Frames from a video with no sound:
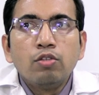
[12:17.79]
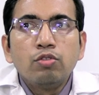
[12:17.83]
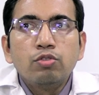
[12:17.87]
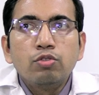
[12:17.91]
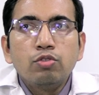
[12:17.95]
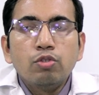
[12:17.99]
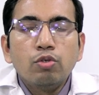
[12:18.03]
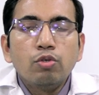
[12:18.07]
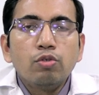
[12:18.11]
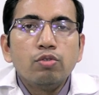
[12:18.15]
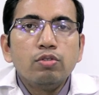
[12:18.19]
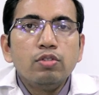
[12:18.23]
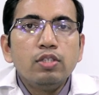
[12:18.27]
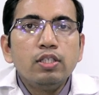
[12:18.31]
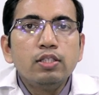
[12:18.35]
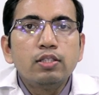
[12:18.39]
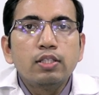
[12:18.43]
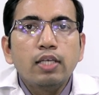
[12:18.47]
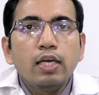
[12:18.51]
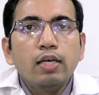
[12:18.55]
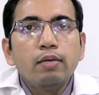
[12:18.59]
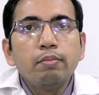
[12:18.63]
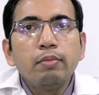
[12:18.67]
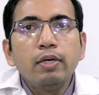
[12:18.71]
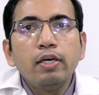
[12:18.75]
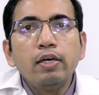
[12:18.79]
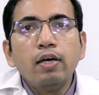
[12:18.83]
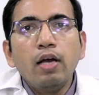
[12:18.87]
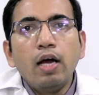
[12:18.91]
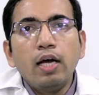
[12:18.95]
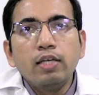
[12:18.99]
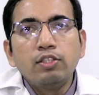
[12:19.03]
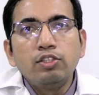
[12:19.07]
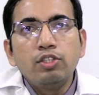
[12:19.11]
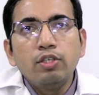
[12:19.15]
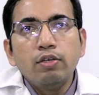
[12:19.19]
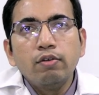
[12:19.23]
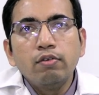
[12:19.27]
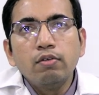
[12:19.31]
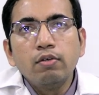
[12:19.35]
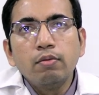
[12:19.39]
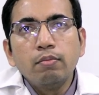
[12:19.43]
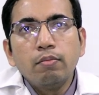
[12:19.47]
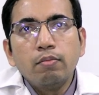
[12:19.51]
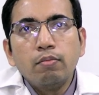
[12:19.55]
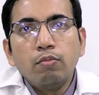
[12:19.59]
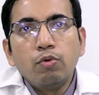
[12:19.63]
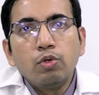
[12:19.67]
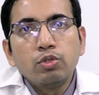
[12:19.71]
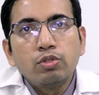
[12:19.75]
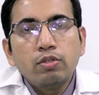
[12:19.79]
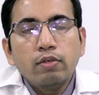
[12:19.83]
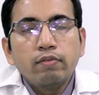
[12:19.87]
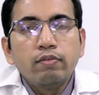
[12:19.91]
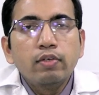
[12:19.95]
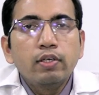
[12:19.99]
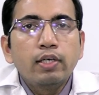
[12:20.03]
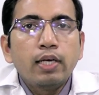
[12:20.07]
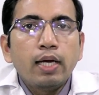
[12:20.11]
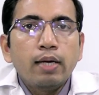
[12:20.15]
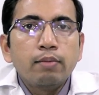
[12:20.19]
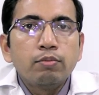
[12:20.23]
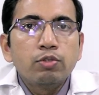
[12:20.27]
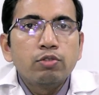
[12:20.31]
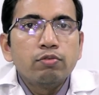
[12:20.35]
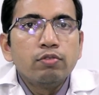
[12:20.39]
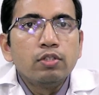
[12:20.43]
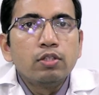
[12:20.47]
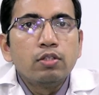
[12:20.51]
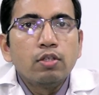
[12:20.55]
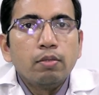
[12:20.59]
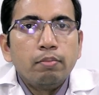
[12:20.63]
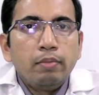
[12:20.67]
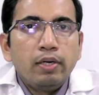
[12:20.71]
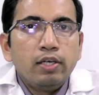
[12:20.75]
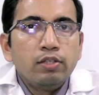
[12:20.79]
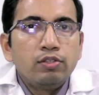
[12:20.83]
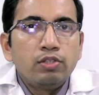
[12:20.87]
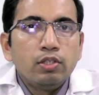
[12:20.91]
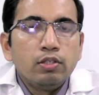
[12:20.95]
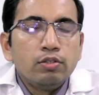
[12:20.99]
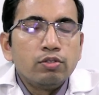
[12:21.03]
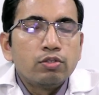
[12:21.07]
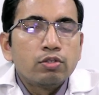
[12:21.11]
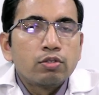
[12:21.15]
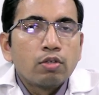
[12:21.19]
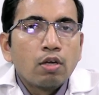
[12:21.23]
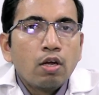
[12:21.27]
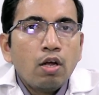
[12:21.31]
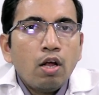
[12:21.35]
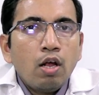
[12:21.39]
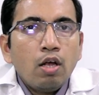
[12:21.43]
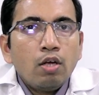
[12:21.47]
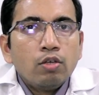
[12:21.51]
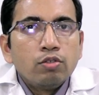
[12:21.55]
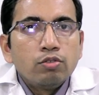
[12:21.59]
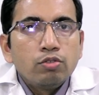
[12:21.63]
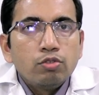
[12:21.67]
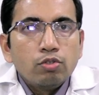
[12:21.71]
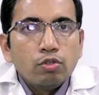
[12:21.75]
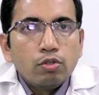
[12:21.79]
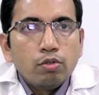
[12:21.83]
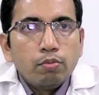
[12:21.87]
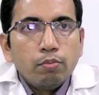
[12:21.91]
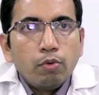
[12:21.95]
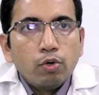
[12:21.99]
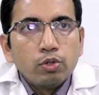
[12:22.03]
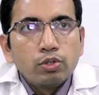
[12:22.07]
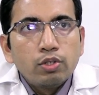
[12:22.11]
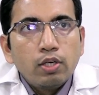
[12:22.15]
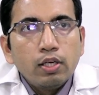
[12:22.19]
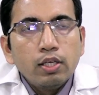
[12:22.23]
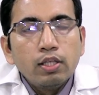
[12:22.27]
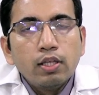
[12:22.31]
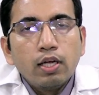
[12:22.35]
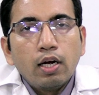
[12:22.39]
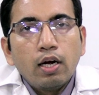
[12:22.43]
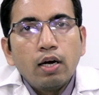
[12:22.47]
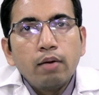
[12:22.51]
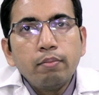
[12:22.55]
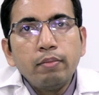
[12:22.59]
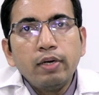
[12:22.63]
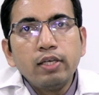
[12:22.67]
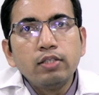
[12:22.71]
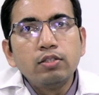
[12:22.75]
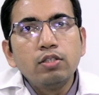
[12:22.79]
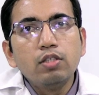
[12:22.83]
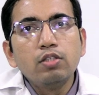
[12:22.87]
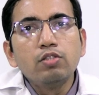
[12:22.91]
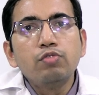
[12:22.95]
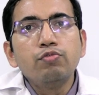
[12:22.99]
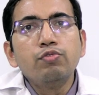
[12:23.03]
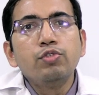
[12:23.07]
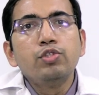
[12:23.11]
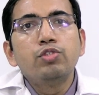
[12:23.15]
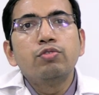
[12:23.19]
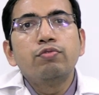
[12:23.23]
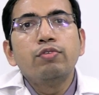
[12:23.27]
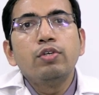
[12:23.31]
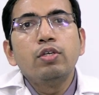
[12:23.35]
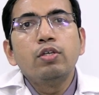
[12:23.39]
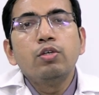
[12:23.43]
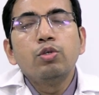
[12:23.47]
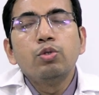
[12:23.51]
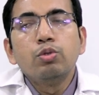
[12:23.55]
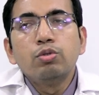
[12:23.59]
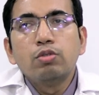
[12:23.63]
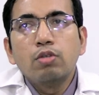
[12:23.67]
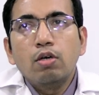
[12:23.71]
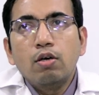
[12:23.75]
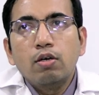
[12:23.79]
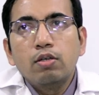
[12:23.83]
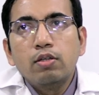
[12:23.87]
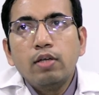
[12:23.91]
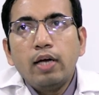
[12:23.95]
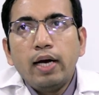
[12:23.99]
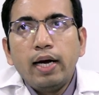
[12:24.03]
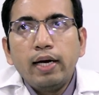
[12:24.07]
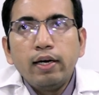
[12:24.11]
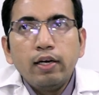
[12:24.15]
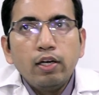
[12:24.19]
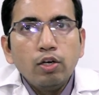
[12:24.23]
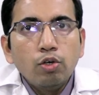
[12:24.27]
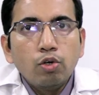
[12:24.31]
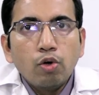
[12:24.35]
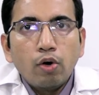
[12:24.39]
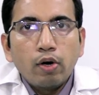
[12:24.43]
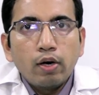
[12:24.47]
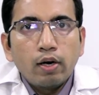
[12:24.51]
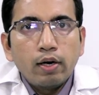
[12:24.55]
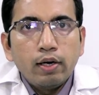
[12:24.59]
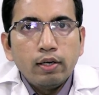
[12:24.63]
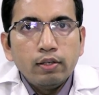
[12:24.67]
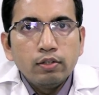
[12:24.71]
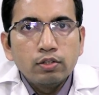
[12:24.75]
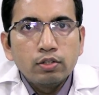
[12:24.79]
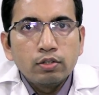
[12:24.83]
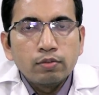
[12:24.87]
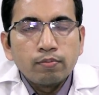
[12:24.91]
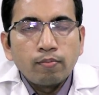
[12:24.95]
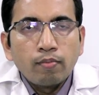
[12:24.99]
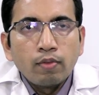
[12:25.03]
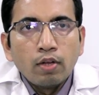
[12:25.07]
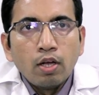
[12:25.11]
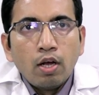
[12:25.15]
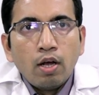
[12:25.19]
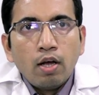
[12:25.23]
so these can be achieved most of the times with medicines so mostly the medicines which we use are the anticoagulants